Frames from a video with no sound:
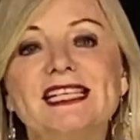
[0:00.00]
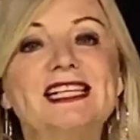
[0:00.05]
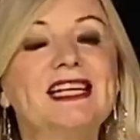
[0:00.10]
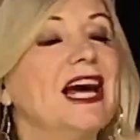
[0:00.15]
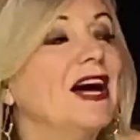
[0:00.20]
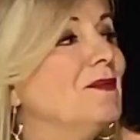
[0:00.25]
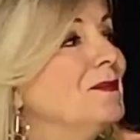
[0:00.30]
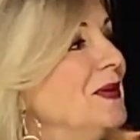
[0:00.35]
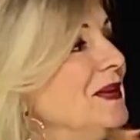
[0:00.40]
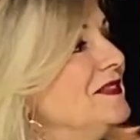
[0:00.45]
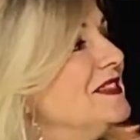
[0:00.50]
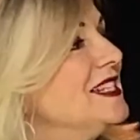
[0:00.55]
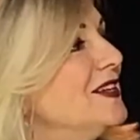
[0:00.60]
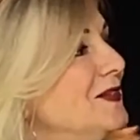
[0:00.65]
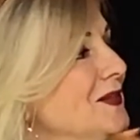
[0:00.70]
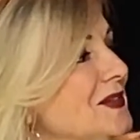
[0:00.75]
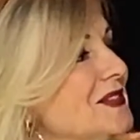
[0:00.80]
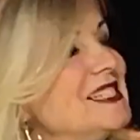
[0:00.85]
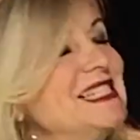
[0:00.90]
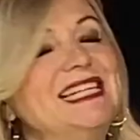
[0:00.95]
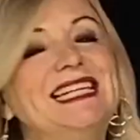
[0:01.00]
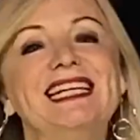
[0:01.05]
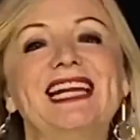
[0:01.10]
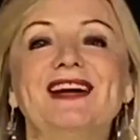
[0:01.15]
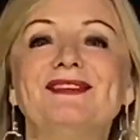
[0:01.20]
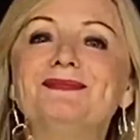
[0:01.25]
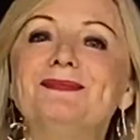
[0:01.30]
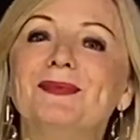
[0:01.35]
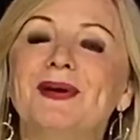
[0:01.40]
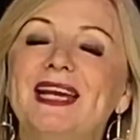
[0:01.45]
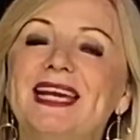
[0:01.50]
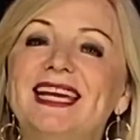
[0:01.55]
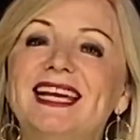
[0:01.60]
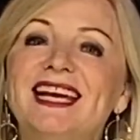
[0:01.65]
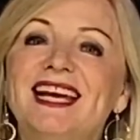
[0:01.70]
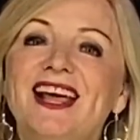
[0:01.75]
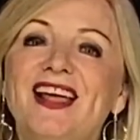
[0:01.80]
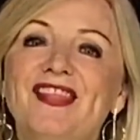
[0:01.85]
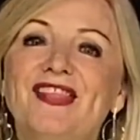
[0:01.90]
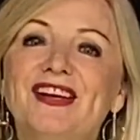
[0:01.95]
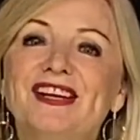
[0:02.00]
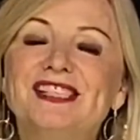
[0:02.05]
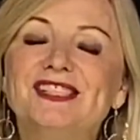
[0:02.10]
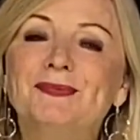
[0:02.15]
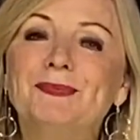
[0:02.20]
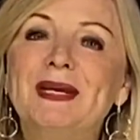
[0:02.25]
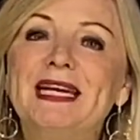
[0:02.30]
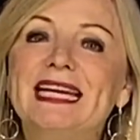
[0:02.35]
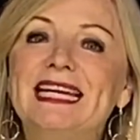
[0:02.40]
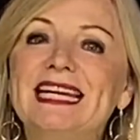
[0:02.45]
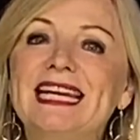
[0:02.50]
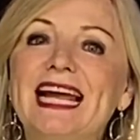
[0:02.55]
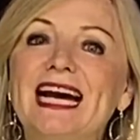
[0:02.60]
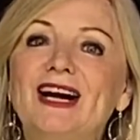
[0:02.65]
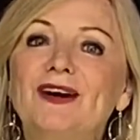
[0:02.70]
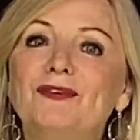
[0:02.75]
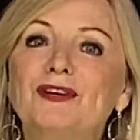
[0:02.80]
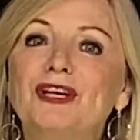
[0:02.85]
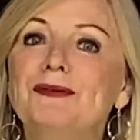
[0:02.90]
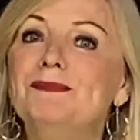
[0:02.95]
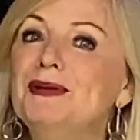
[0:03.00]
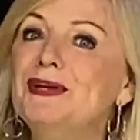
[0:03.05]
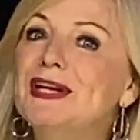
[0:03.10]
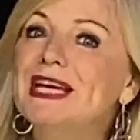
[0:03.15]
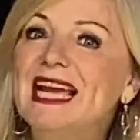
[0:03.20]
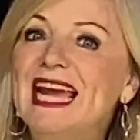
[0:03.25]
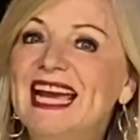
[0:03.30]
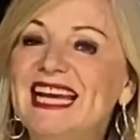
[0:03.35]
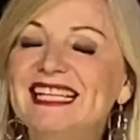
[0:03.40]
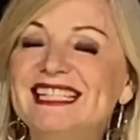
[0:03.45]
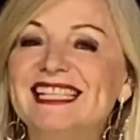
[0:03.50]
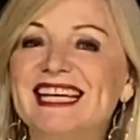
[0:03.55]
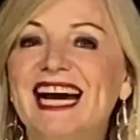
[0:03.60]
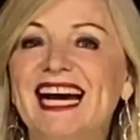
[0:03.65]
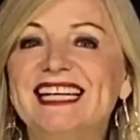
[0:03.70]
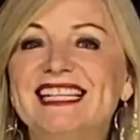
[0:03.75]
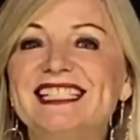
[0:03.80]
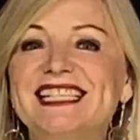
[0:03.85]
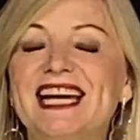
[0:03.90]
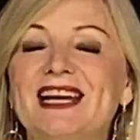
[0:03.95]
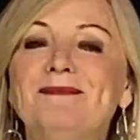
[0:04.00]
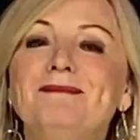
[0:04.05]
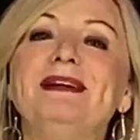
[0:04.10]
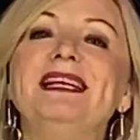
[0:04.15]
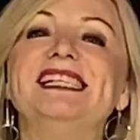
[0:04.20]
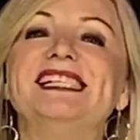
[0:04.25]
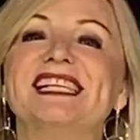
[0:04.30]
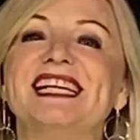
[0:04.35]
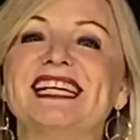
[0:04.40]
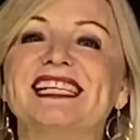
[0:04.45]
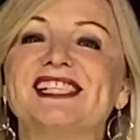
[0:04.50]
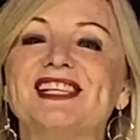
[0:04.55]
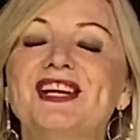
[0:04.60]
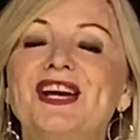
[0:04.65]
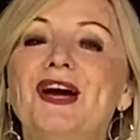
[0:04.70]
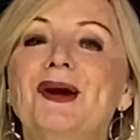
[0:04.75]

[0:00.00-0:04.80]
And we've all seen, haven't we, that we can now communicate and attend meetings